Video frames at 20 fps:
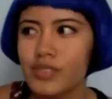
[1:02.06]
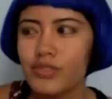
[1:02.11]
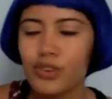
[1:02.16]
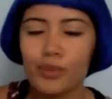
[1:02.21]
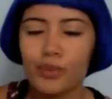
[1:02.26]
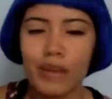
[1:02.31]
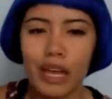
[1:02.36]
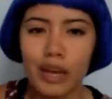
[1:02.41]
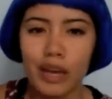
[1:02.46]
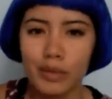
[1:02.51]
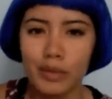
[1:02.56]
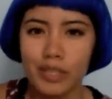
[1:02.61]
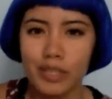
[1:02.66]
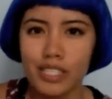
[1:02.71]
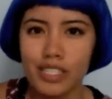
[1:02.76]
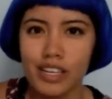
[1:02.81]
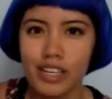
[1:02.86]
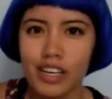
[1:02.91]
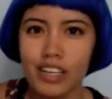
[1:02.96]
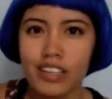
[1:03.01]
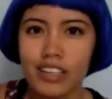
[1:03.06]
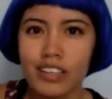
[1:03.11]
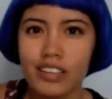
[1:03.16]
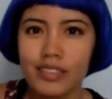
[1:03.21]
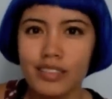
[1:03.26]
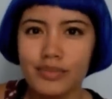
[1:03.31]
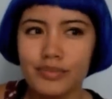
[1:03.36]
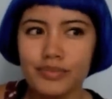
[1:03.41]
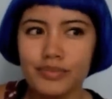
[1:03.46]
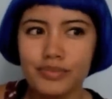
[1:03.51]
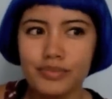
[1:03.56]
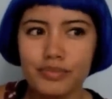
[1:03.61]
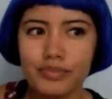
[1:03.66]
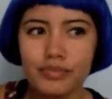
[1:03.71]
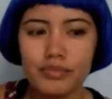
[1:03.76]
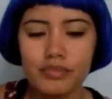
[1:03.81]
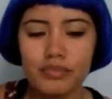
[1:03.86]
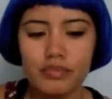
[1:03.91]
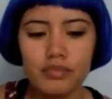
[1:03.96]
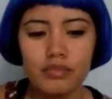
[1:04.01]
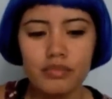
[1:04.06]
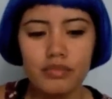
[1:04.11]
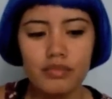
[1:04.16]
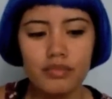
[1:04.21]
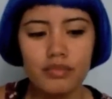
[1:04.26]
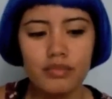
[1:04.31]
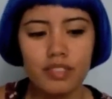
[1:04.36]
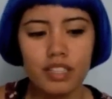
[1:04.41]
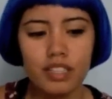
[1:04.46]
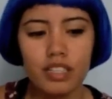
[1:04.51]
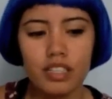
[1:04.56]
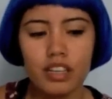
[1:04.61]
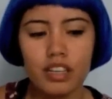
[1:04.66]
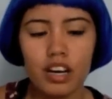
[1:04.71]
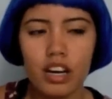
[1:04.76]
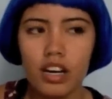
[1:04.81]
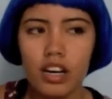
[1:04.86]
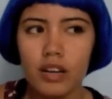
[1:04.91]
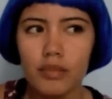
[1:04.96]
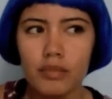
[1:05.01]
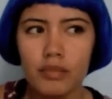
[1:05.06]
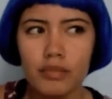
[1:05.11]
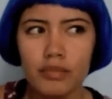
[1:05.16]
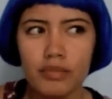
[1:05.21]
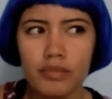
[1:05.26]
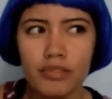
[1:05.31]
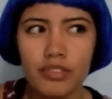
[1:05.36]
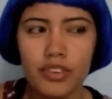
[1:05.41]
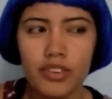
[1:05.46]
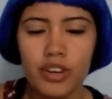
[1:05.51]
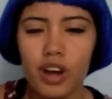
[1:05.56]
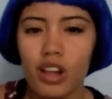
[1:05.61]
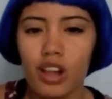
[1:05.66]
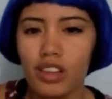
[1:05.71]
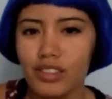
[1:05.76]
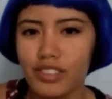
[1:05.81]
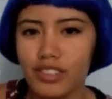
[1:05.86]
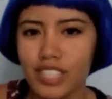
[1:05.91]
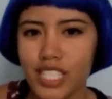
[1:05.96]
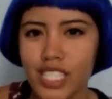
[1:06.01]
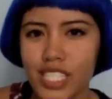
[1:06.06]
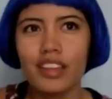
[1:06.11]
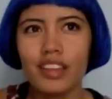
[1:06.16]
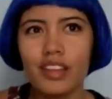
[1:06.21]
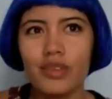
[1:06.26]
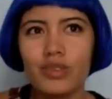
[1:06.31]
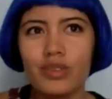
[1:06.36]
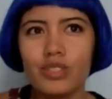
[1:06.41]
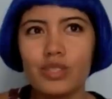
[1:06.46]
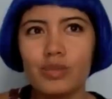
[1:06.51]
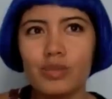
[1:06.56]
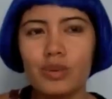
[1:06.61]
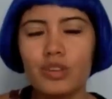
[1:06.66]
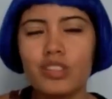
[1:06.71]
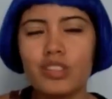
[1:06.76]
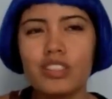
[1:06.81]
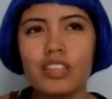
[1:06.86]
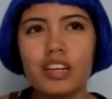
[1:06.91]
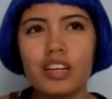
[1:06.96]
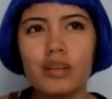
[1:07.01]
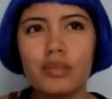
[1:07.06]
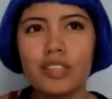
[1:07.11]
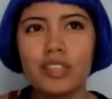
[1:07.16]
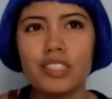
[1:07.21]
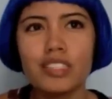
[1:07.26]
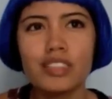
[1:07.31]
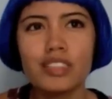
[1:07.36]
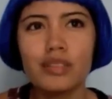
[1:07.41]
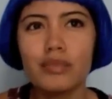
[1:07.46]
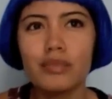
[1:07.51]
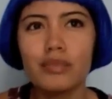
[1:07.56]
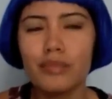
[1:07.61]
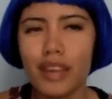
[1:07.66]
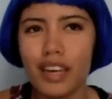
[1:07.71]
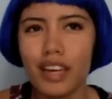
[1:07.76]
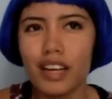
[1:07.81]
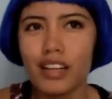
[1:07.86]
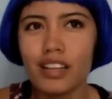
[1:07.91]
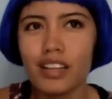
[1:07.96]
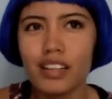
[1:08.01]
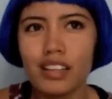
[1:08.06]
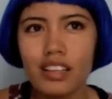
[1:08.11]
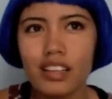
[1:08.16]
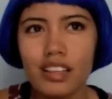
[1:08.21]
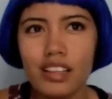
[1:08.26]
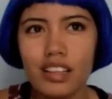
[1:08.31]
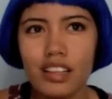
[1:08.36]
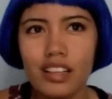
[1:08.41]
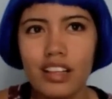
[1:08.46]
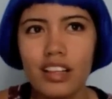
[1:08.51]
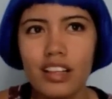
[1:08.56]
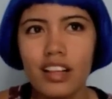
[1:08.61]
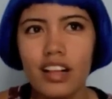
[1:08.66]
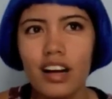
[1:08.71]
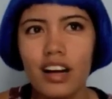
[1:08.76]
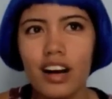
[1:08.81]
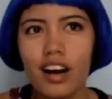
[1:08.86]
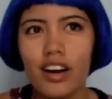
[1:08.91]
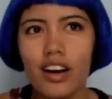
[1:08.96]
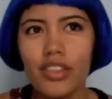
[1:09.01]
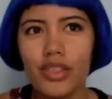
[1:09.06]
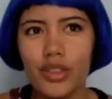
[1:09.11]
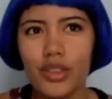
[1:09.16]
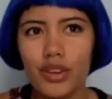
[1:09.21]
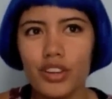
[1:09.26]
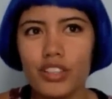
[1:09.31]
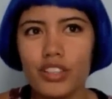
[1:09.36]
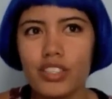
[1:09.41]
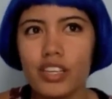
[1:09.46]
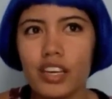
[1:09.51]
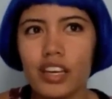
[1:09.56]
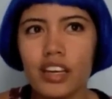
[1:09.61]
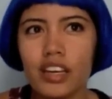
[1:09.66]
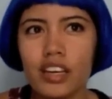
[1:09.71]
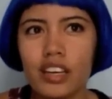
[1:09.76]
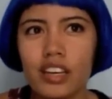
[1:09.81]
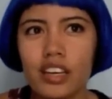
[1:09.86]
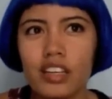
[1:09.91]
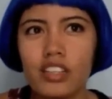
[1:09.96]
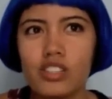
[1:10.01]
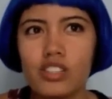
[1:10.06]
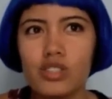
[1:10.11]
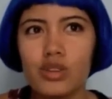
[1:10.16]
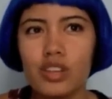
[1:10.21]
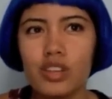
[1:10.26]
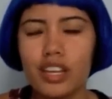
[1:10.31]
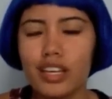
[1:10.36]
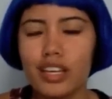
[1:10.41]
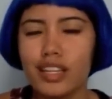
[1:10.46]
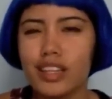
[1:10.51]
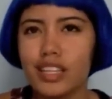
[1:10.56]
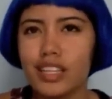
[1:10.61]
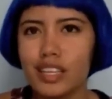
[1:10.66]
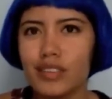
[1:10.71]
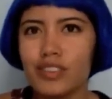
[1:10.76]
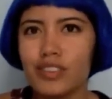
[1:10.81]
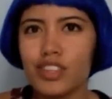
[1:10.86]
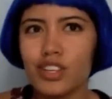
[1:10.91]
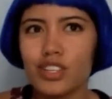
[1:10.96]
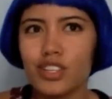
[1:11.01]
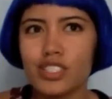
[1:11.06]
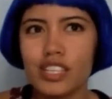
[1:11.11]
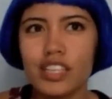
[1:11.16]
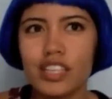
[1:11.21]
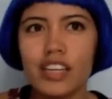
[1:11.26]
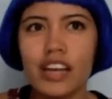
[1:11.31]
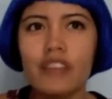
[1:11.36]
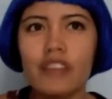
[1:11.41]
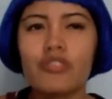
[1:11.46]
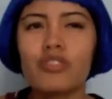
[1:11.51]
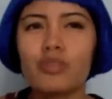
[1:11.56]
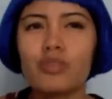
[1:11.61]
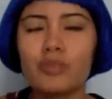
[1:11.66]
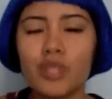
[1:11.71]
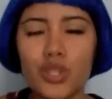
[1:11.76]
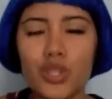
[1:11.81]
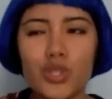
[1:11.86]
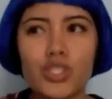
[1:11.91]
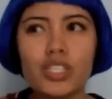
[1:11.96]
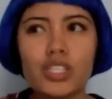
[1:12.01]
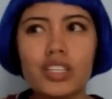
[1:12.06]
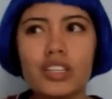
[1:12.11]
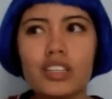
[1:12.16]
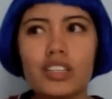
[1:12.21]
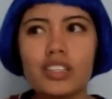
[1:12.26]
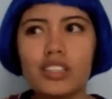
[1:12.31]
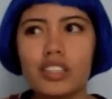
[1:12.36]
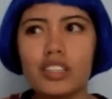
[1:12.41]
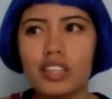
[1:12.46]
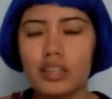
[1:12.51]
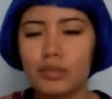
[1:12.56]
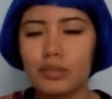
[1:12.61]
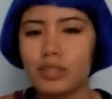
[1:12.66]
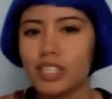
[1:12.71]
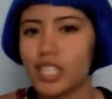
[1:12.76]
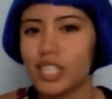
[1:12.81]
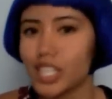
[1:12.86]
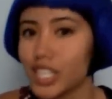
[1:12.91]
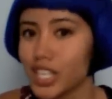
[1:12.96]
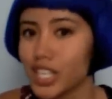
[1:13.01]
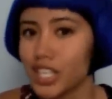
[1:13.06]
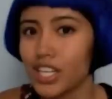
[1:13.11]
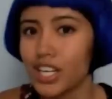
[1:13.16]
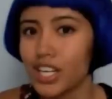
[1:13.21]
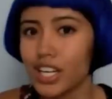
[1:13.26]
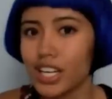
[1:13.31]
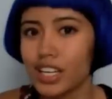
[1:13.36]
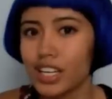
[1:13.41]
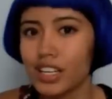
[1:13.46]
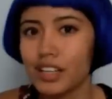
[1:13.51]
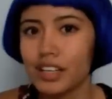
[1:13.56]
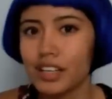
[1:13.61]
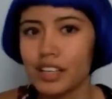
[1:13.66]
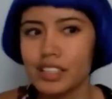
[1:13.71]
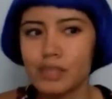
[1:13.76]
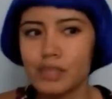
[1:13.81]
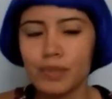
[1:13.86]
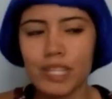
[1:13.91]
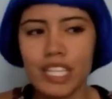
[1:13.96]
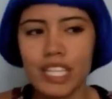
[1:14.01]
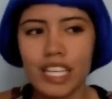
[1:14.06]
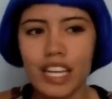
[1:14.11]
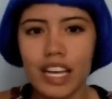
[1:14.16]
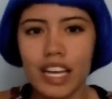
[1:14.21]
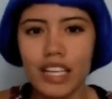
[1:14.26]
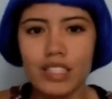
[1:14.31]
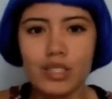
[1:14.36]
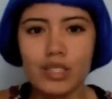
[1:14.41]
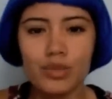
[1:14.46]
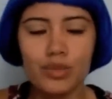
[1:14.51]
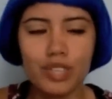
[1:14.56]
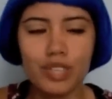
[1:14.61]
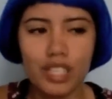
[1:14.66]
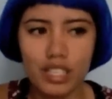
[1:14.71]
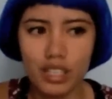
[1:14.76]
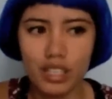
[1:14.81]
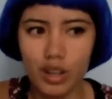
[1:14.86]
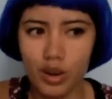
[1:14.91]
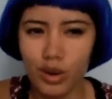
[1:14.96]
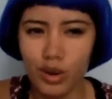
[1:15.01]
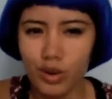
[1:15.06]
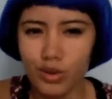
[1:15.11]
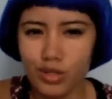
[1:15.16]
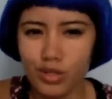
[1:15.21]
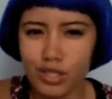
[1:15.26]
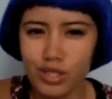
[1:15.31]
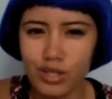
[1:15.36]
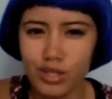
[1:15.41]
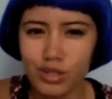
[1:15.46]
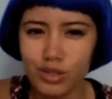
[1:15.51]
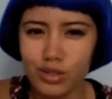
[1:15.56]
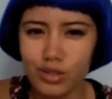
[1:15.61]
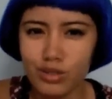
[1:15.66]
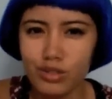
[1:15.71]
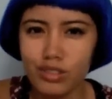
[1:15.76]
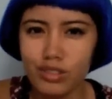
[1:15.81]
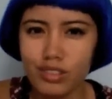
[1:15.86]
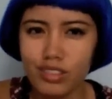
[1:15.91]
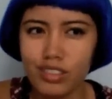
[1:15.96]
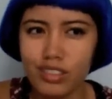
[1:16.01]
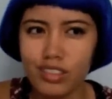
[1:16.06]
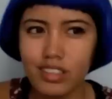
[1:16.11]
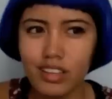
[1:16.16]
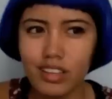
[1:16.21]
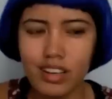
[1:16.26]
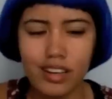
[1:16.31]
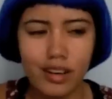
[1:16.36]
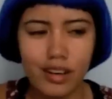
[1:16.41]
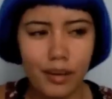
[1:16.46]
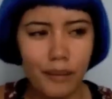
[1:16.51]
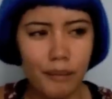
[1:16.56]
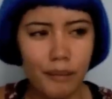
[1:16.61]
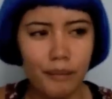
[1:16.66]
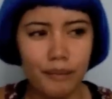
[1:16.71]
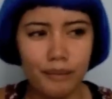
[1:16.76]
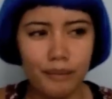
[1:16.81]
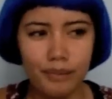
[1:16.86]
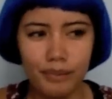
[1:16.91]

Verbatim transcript: from Amazon um, for all of us. It was supposed to come into the mail on Thursday so they could leave Thursday night from Houston to come here and spend the night so we could go to um,